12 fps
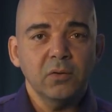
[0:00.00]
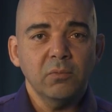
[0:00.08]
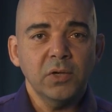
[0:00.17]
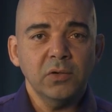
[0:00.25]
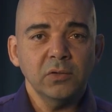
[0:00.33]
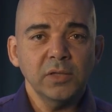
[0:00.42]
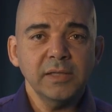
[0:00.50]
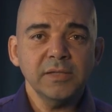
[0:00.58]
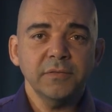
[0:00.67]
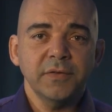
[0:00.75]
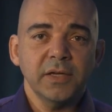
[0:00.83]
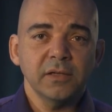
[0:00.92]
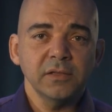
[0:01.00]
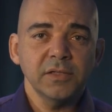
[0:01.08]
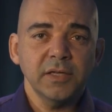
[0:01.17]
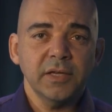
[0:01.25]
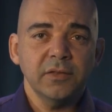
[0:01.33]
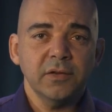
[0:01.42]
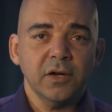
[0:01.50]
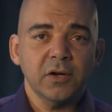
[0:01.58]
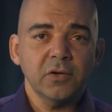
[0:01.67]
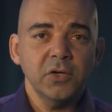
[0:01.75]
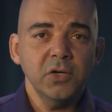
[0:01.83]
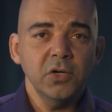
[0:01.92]
When all else fails and there
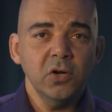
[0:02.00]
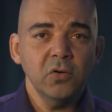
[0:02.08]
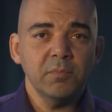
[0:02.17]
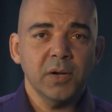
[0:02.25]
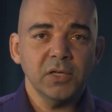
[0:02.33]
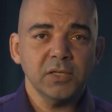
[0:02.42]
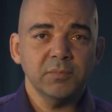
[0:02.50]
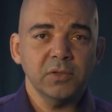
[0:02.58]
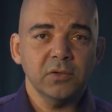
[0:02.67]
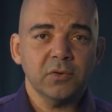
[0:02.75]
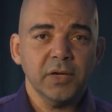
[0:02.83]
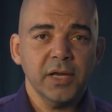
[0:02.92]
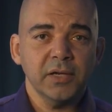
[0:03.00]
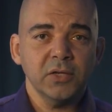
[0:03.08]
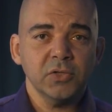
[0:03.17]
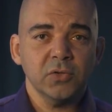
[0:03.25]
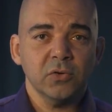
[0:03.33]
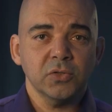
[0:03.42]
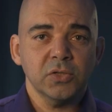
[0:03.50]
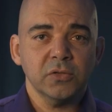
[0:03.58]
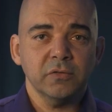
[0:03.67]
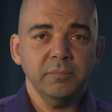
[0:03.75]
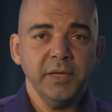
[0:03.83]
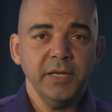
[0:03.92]
are no possible organic sources
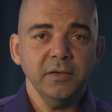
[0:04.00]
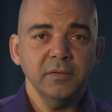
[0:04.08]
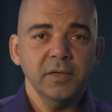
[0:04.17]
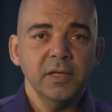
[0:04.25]
of pain,